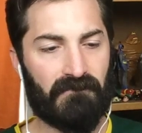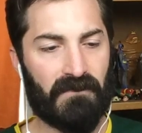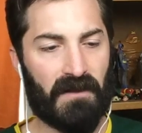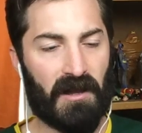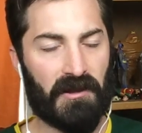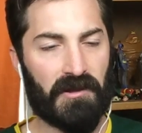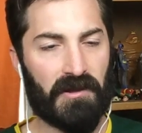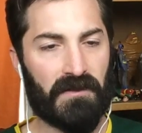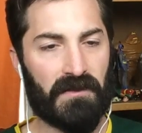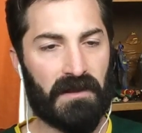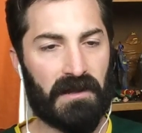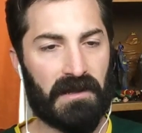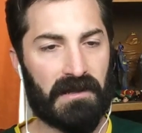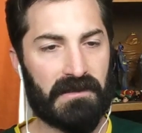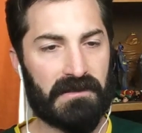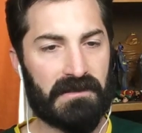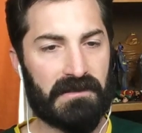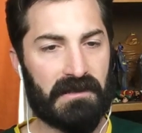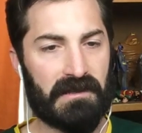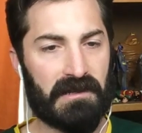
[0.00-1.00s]
other
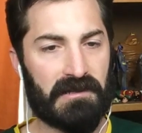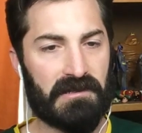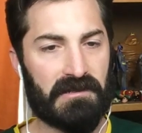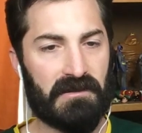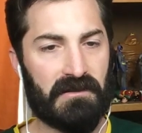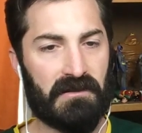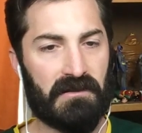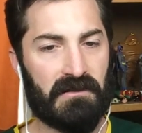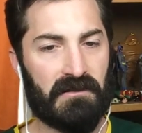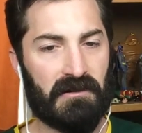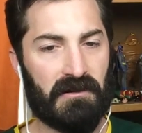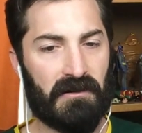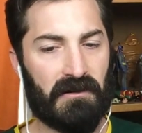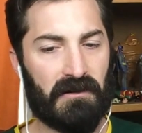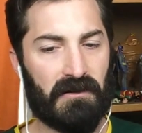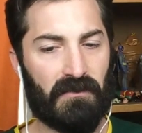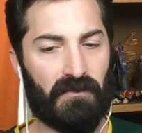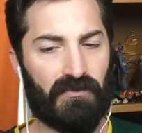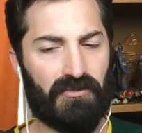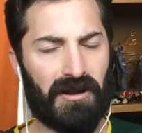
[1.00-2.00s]
things that
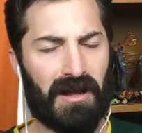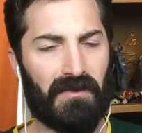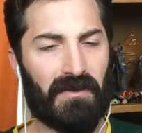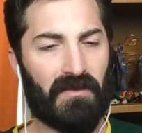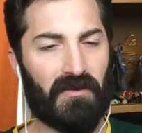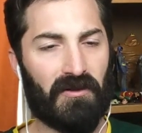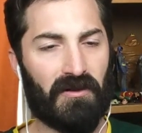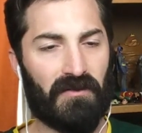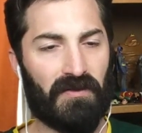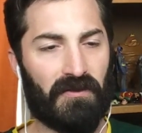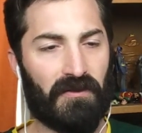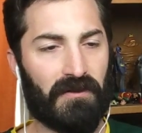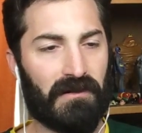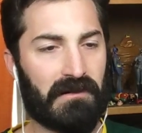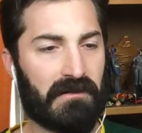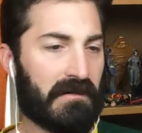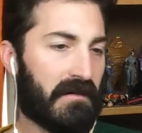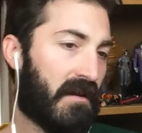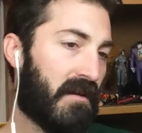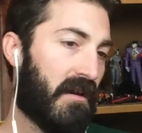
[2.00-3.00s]
are probably more
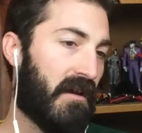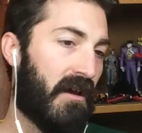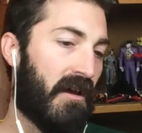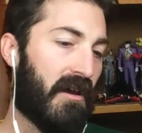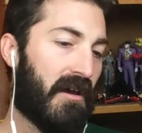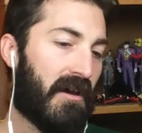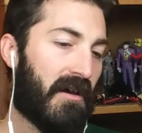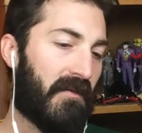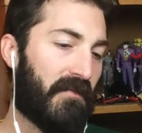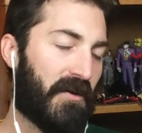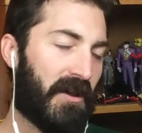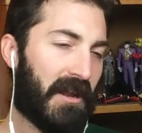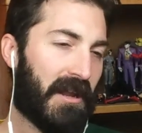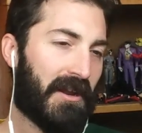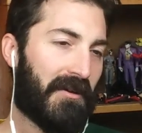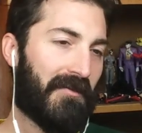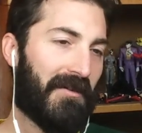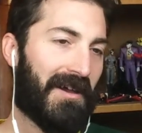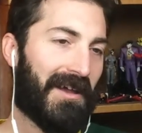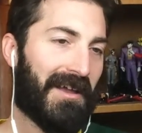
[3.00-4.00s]
important. But
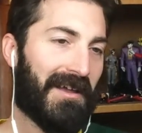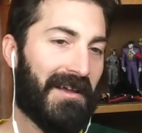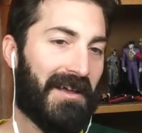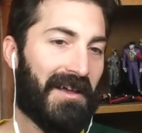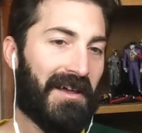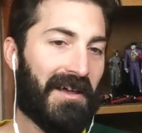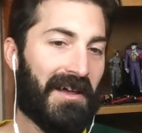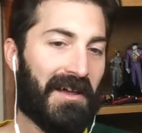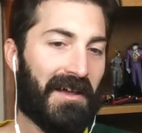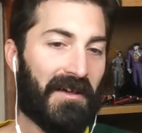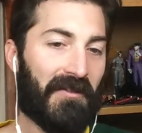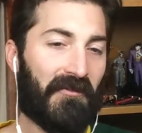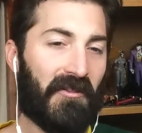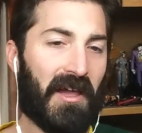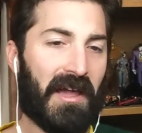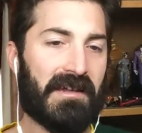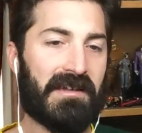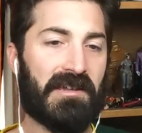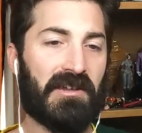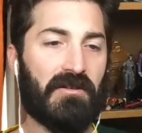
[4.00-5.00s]
anyway,
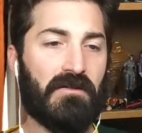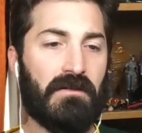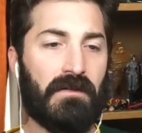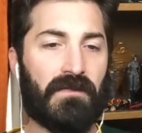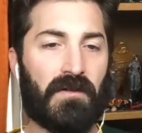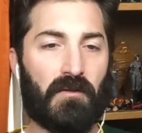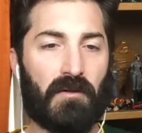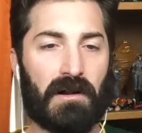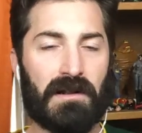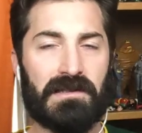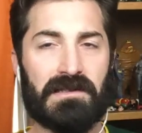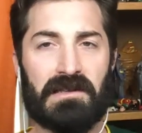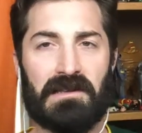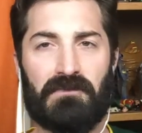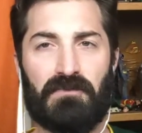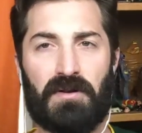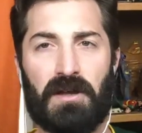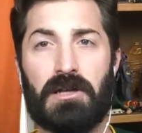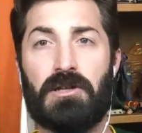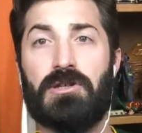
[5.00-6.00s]
thank you. If you want to see
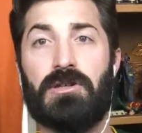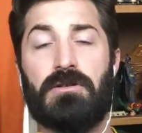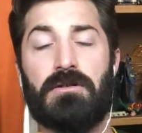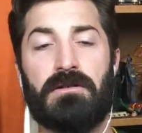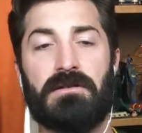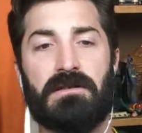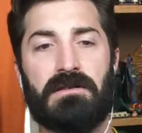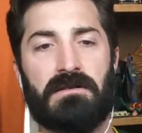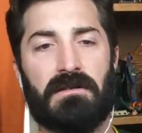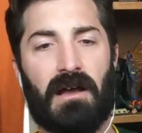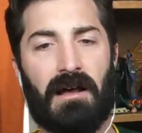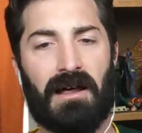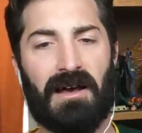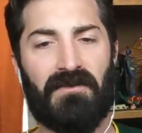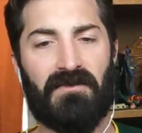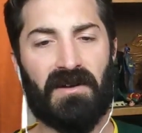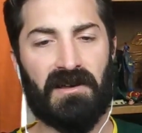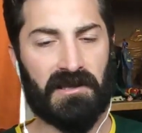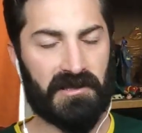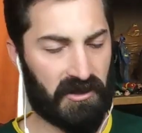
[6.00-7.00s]
pictures, I'll
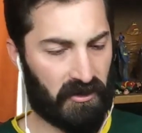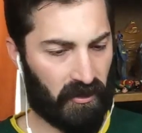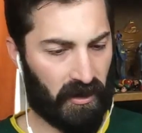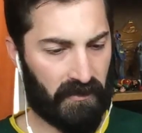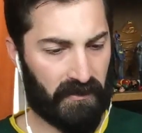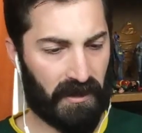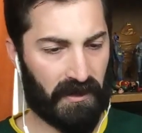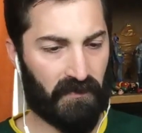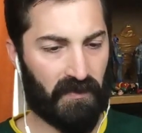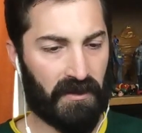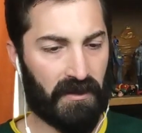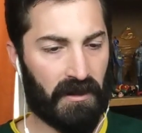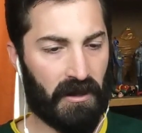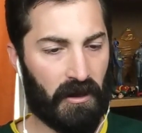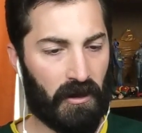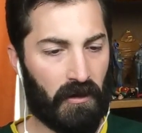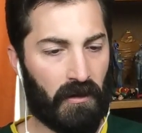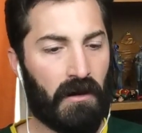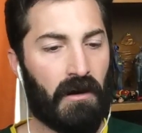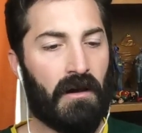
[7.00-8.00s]
have my Instagram link
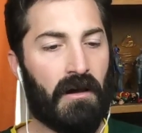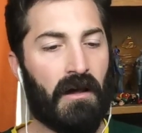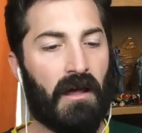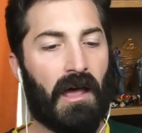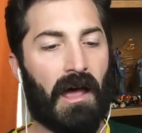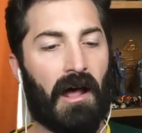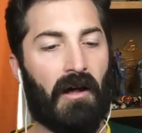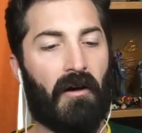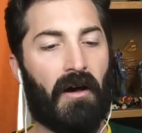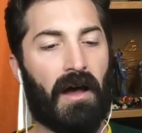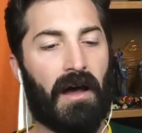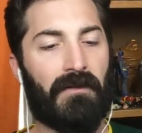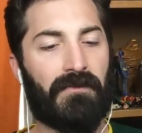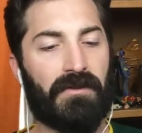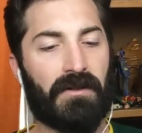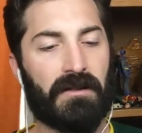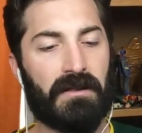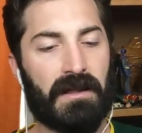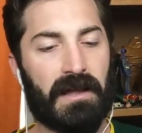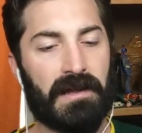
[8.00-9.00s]
below. I'll have
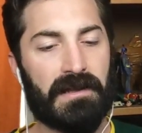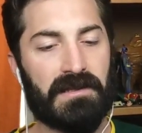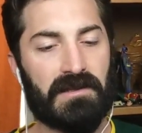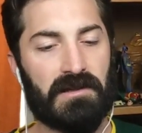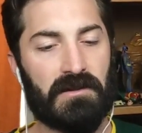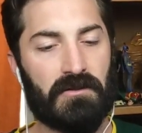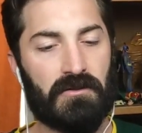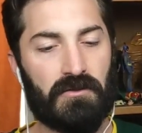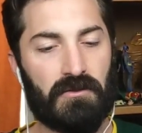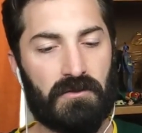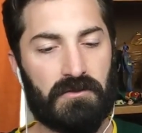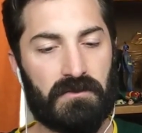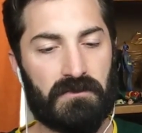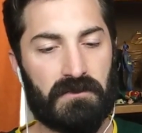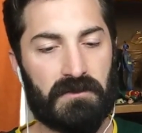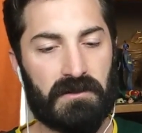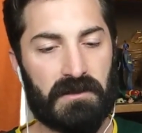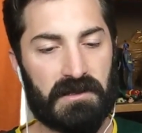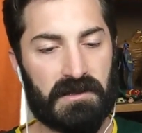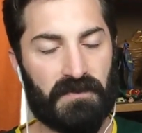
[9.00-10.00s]
the links to
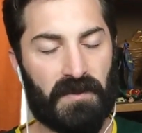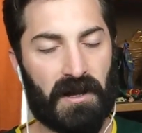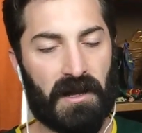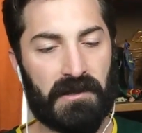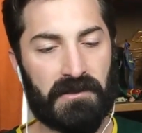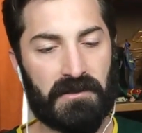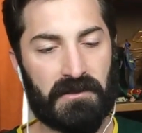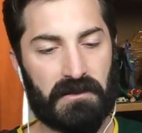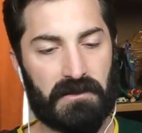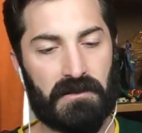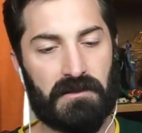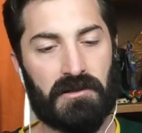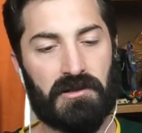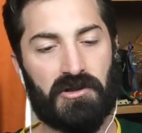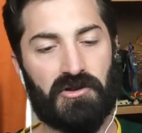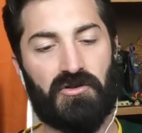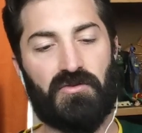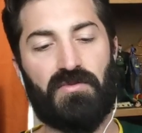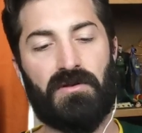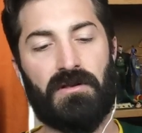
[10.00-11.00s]
the sponsors of the
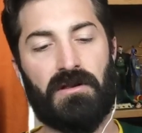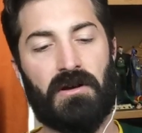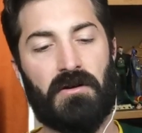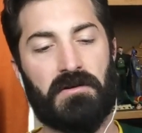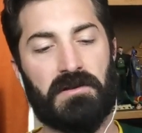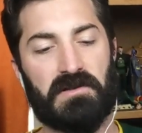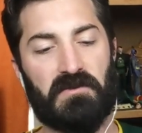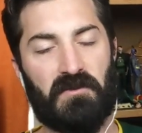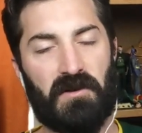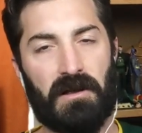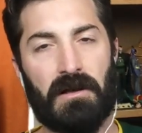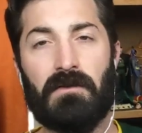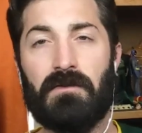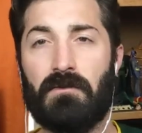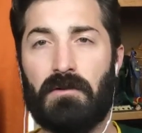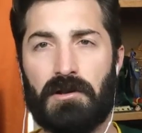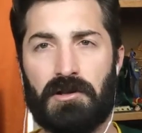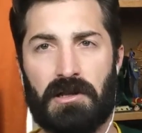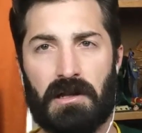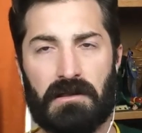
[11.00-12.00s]
show below as well if
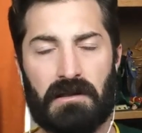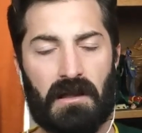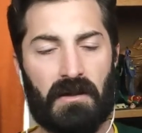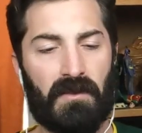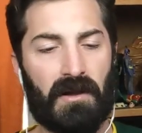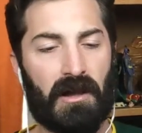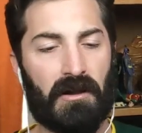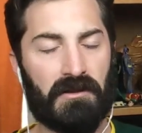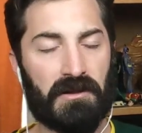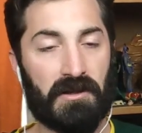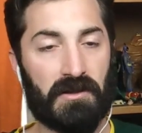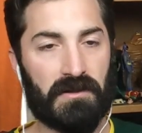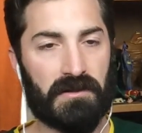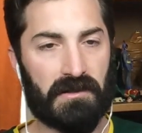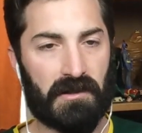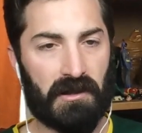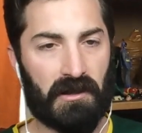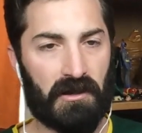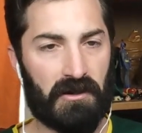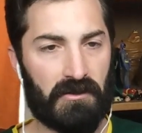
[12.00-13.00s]
you want to check them out and use
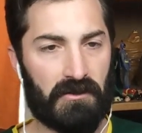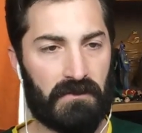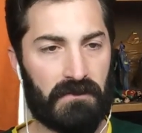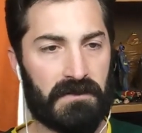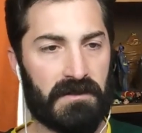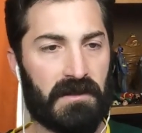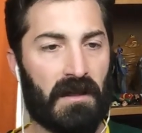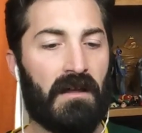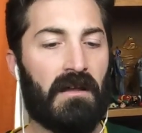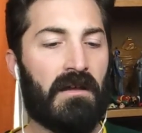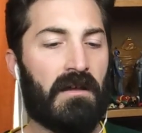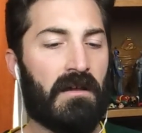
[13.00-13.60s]
the codes.